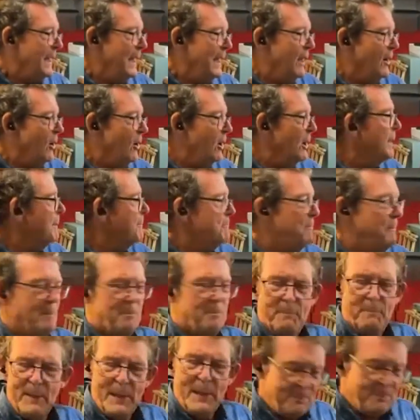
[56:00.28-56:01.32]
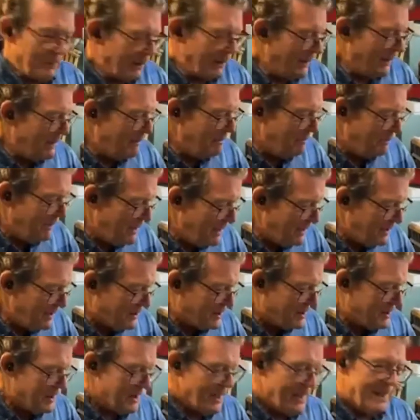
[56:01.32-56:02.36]
And all the people he
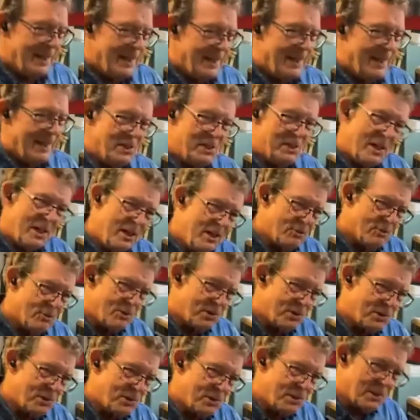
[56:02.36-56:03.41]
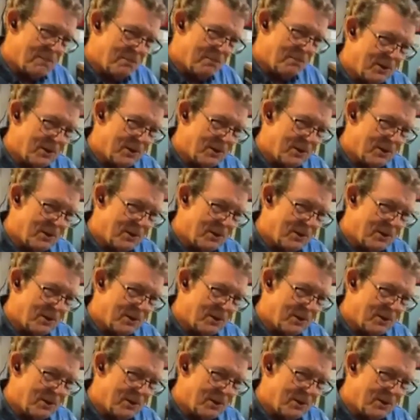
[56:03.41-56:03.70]
meets, it's interesting